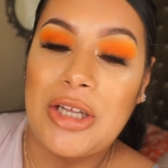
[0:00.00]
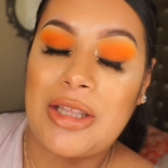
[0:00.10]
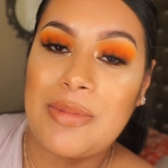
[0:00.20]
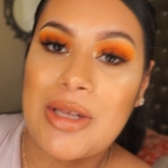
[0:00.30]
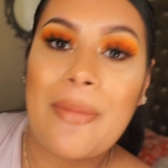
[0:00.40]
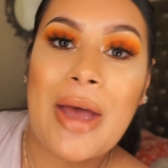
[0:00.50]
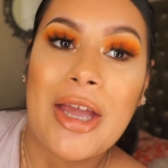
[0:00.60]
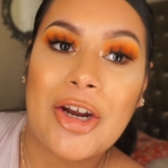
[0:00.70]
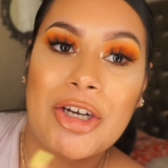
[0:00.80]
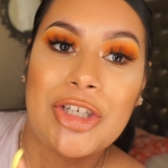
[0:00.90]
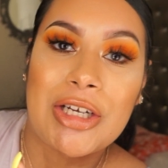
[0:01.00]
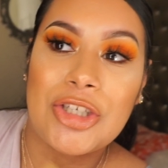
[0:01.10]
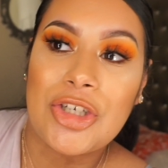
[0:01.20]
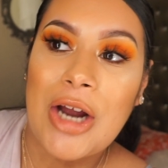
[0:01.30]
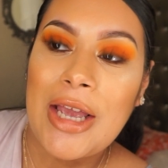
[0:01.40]
a thumbs up. I encourage you guys
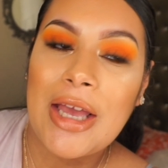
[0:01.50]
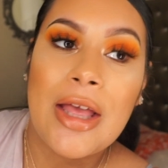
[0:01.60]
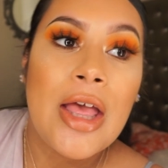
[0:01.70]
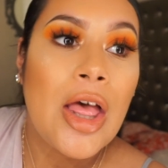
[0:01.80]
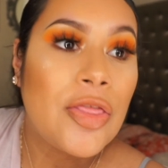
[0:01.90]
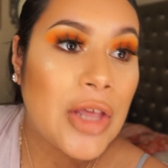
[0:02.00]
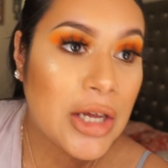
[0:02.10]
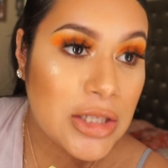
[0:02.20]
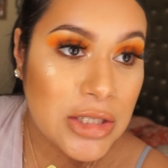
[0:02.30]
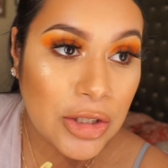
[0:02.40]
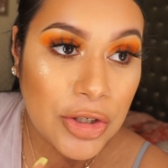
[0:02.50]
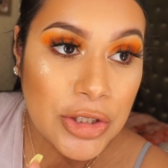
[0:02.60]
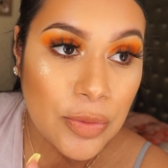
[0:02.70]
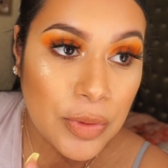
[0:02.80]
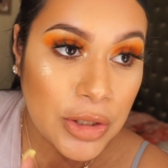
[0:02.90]
to try it. The concealer
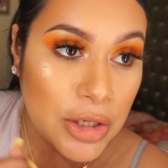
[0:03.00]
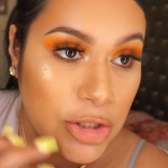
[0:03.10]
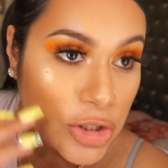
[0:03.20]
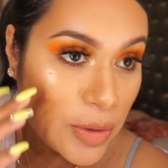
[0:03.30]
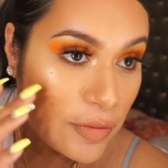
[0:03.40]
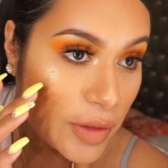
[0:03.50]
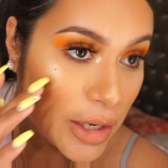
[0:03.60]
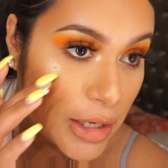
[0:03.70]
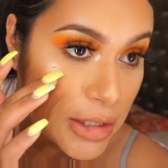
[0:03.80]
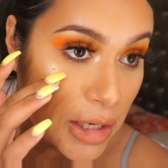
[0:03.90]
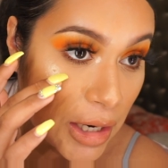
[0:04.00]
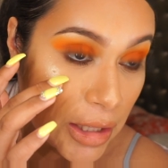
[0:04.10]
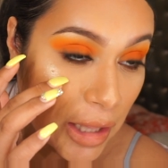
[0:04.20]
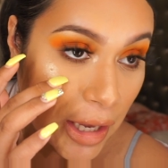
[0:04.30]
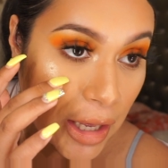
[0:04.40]
did really good too. I feel like
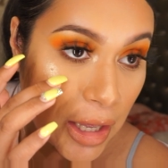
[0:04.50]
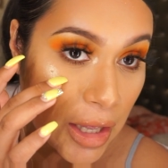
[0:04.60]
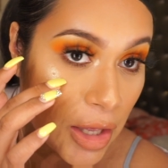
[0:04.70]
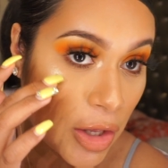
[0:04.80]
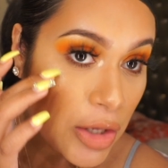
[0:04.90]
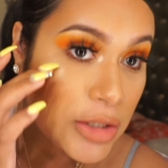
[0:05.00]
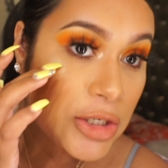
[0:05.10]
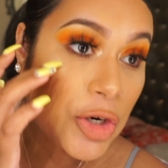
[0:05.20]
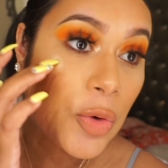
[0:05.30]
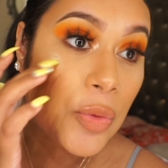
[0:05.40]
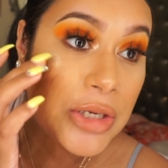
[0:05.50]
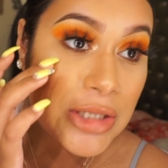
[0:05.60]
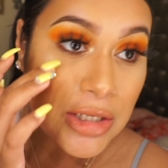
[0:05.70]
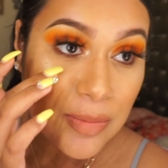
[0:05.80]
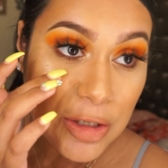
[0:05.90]
it like didn't crease
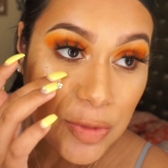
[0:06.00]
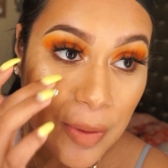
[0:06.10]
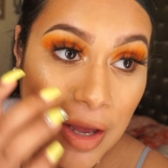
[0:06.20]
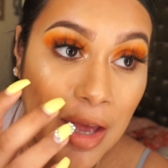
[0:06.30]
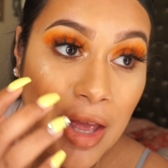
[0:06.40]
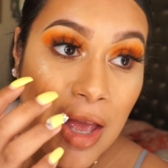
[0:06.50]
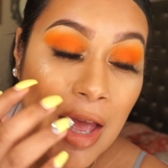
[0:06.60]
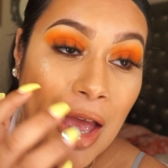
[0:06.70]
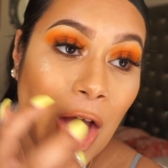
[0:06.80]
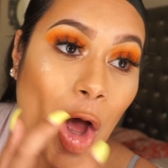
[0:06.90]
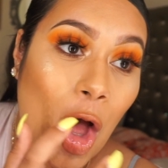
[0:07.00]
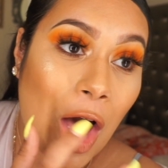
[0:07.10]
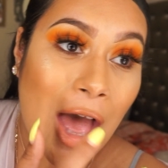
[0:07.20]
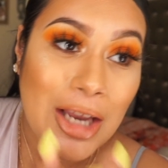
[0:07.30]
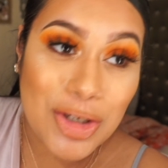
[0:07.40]
as much, but
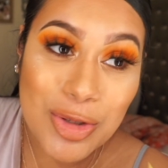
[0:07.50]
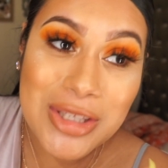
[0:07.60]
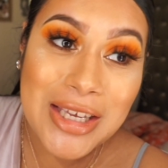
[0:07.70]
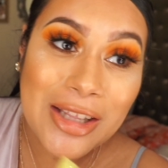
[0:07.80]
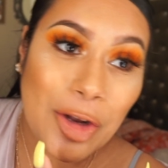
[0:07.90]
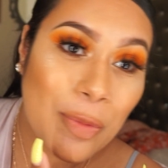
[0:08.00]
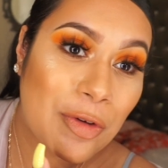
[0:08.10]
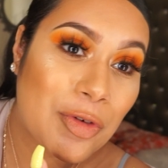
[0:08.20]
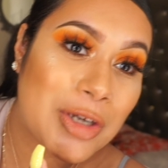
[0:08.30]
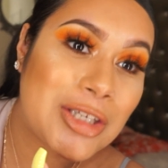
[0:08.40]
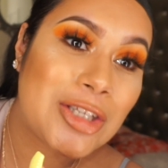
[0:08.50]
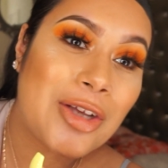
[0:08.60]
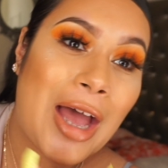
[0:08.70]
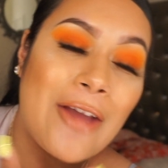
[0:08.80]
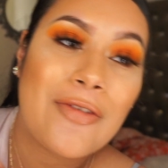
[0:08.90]
I do see a little bit of creasing, so
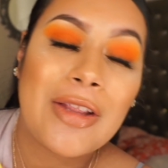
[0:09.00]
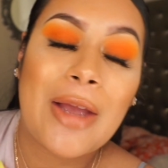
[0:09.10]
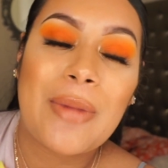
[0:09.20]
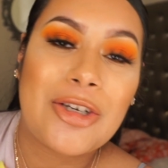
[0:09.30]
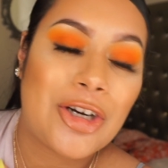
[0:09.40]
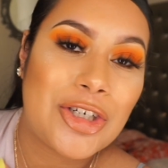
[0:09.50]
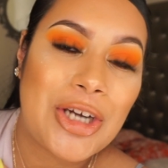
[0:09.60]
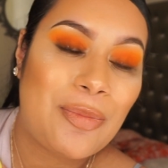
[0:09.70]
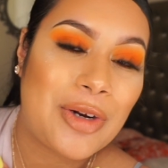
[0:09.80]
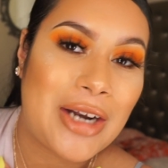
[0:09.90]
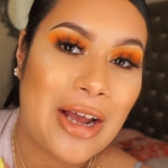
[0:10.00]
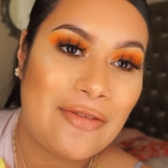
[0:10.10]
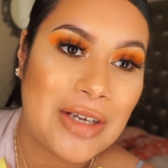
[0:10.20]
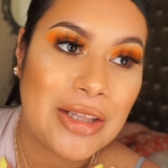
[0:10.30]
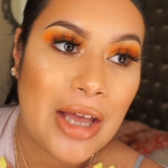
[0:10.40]
I feel like my Tarte Shape wouldn't have
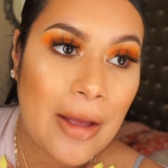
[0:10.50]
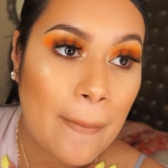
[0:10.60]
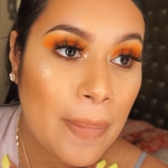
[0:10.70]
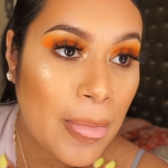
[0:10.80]
done that.